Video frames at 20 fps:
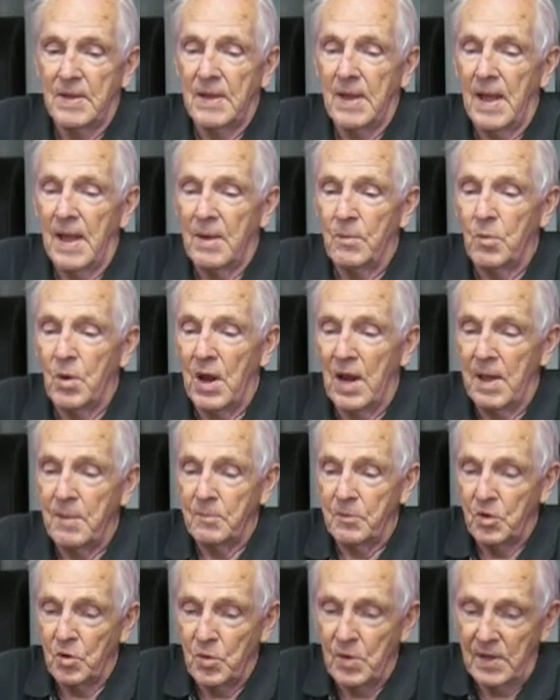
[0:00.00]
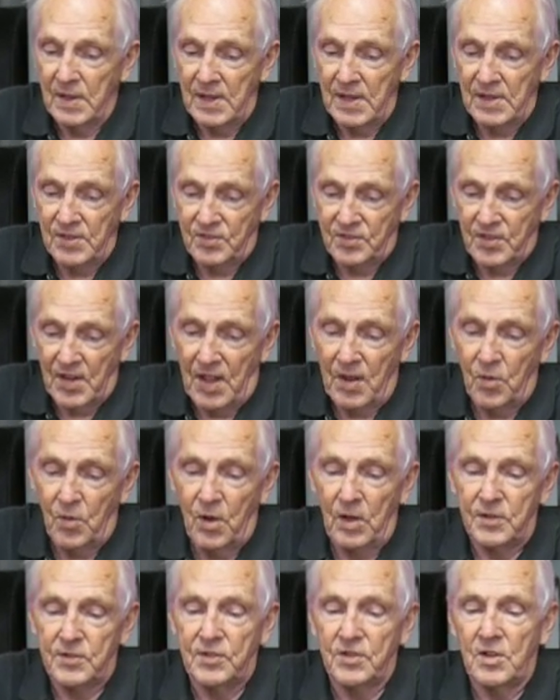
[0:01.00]
And while I'm doing this, I
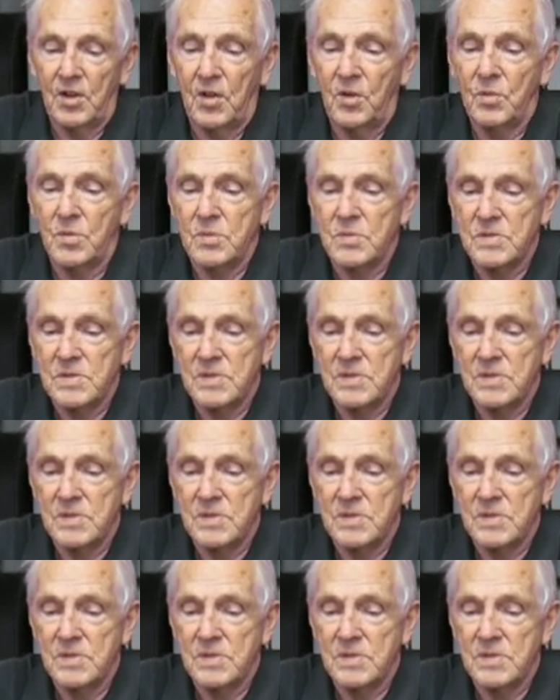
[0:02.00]
also,